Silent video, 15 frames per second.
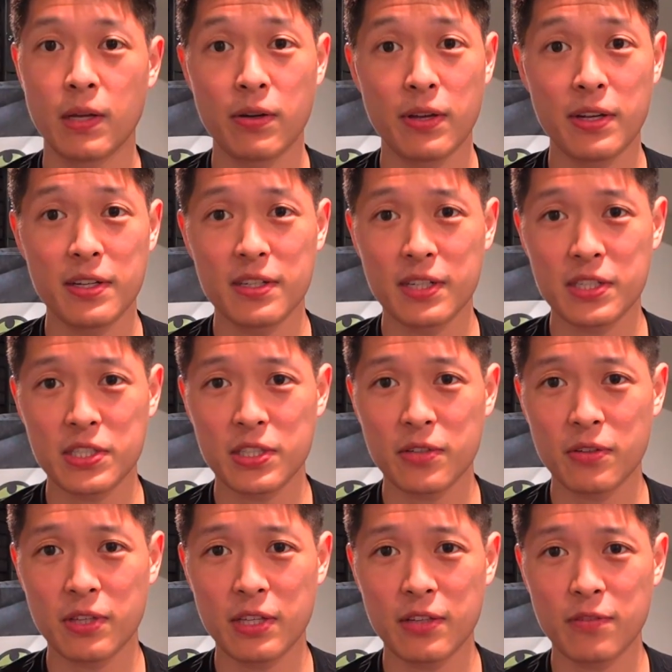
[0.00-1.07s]
in a
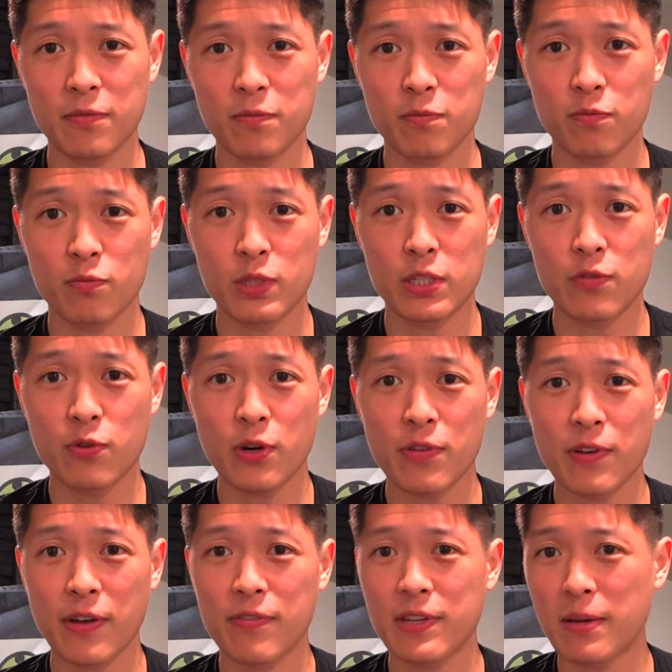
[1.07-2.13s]
nutshell, the
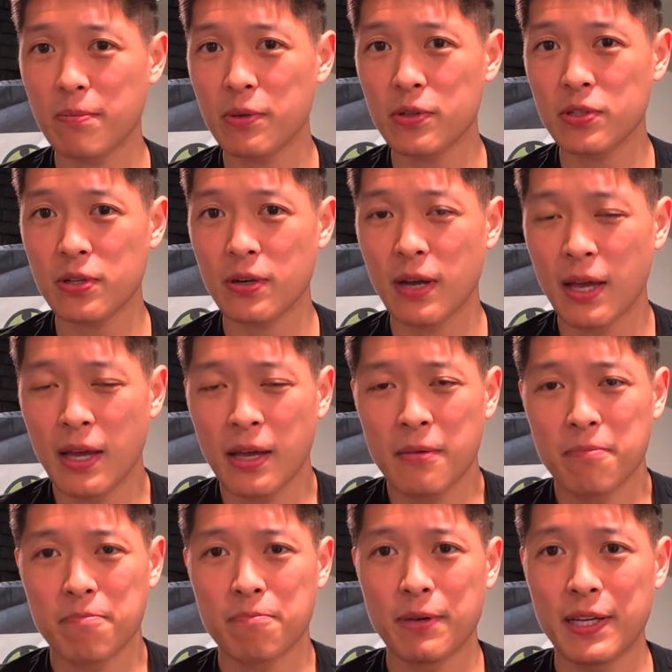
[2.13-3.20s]
C45 Tempos are
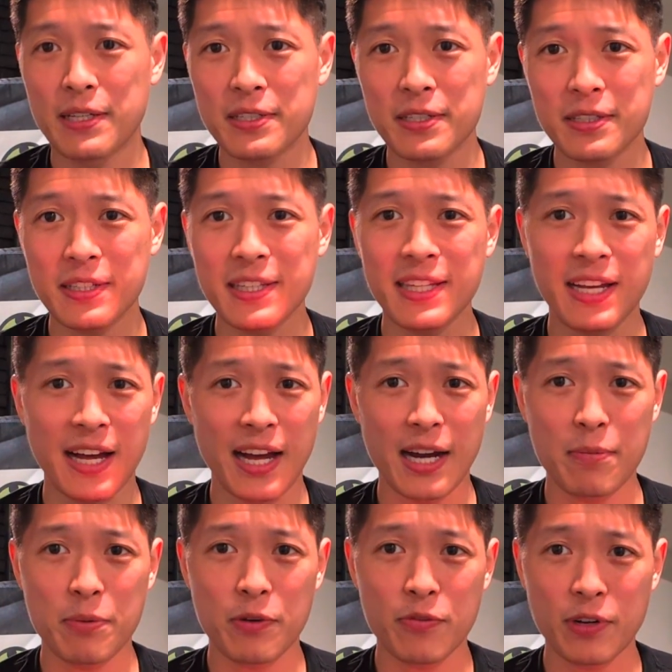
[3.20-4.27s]
basically the
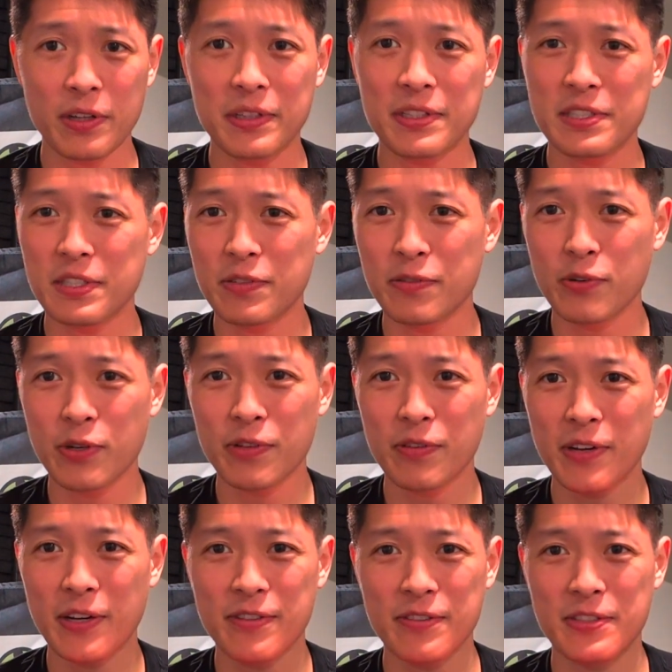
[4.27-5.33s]
hybrid Franklin
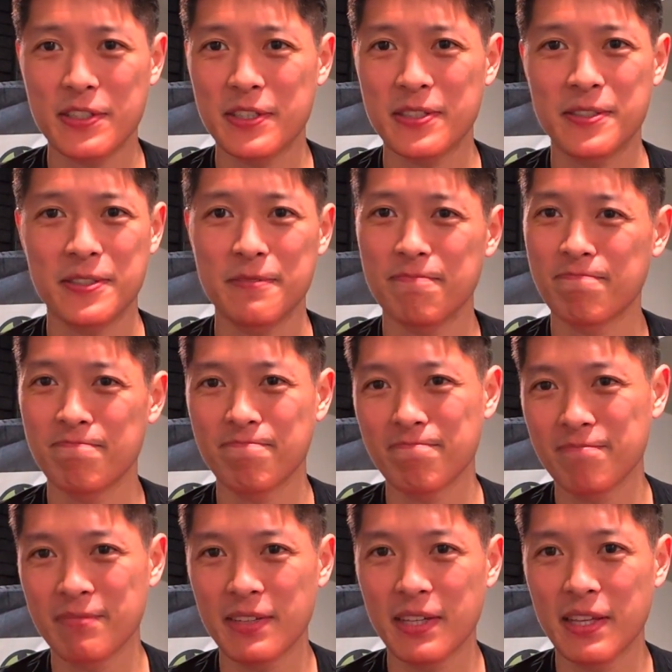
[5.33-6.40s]
C45s, just
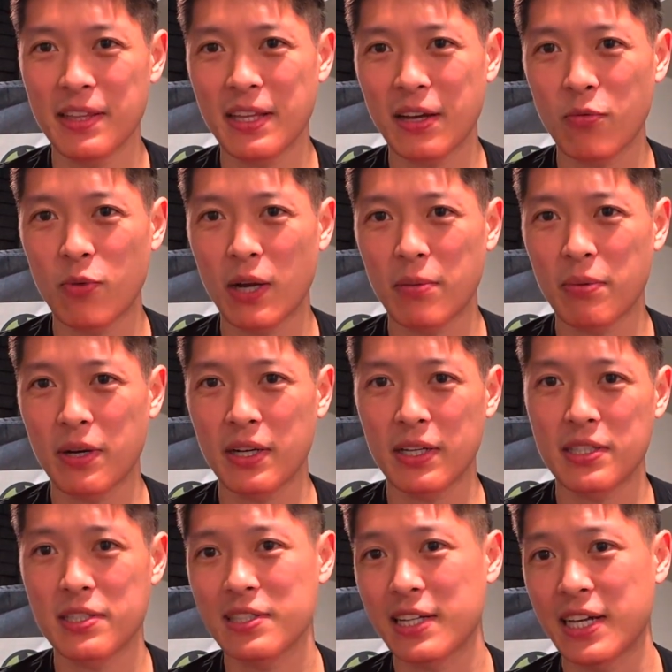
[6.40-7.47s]
in that wide body
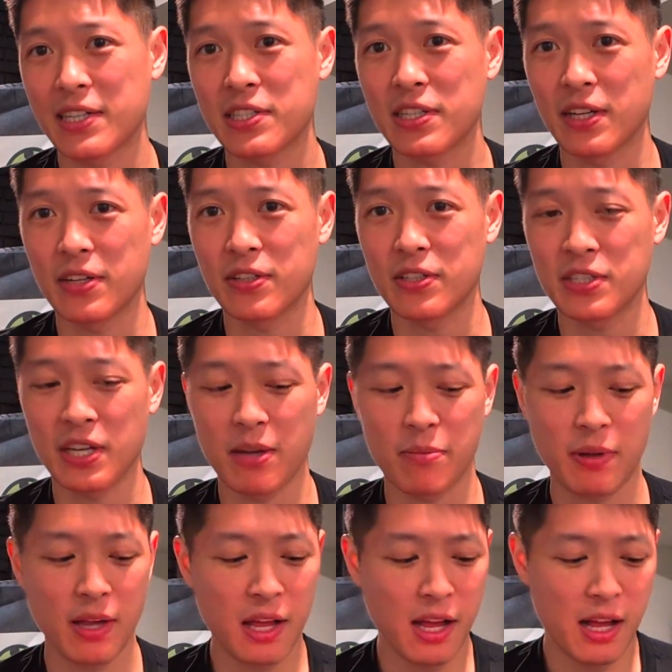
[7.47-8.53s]
slash standard shape.
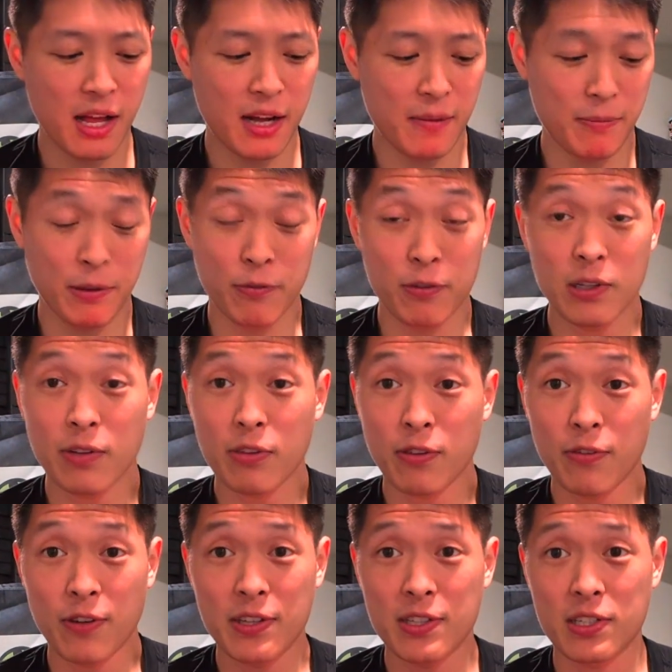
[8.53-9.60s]
The feel of the
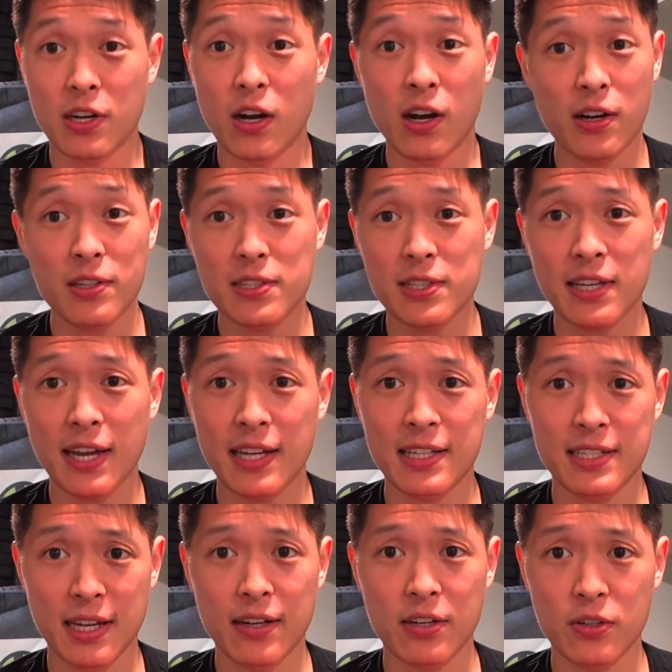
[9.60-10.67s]
face is honestly
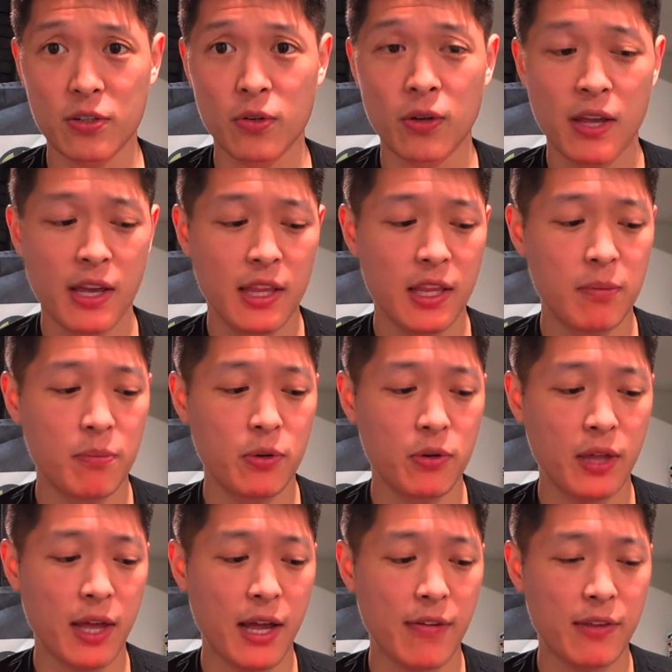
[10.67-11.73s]
identical. They both
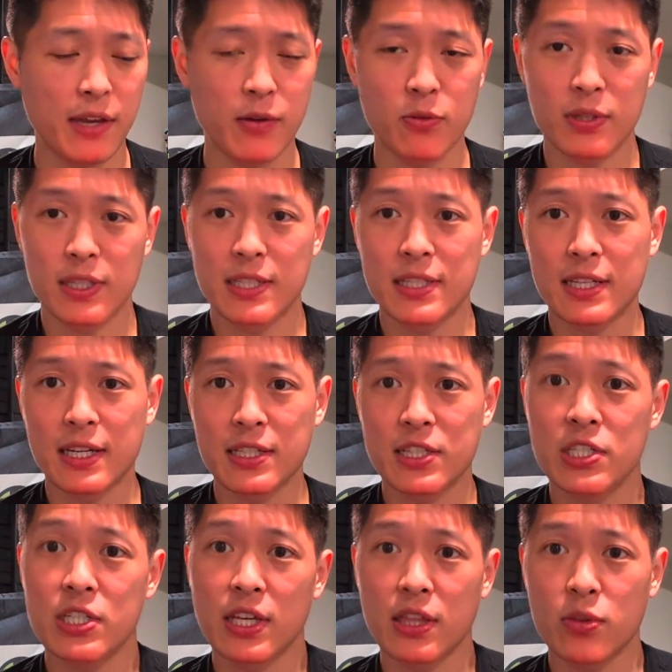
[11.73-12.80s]
have that really dense
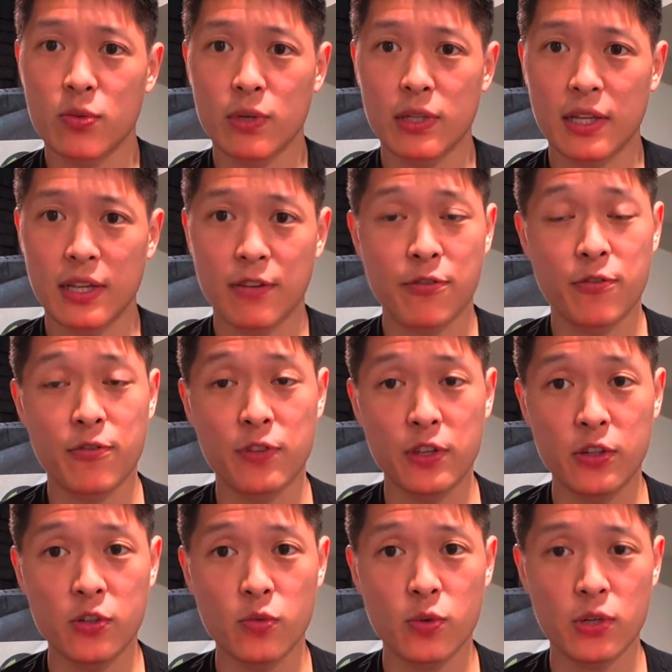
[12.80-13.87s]
Gen 3 like
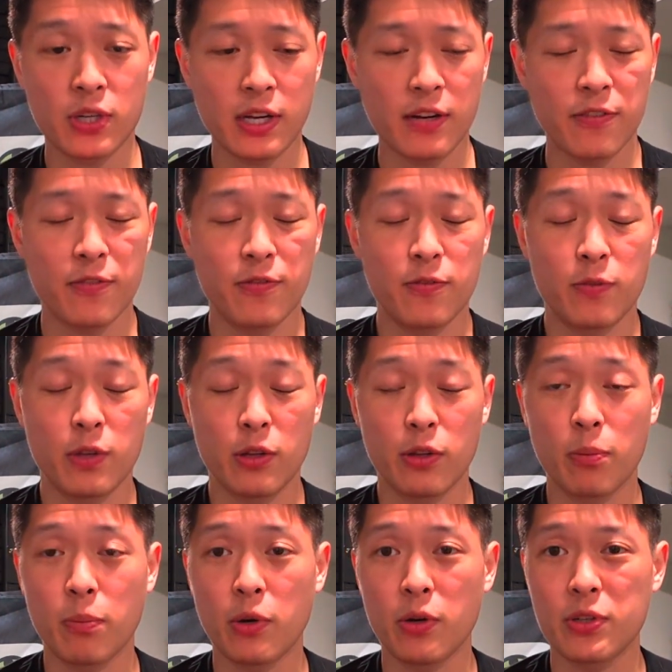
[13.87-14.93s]
feel where you kind of feel
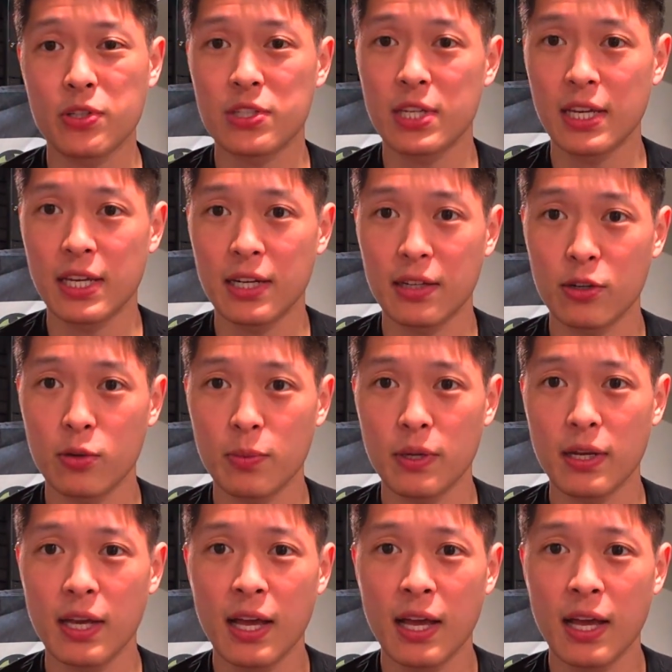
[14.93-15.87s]
the ball sink in a little bit.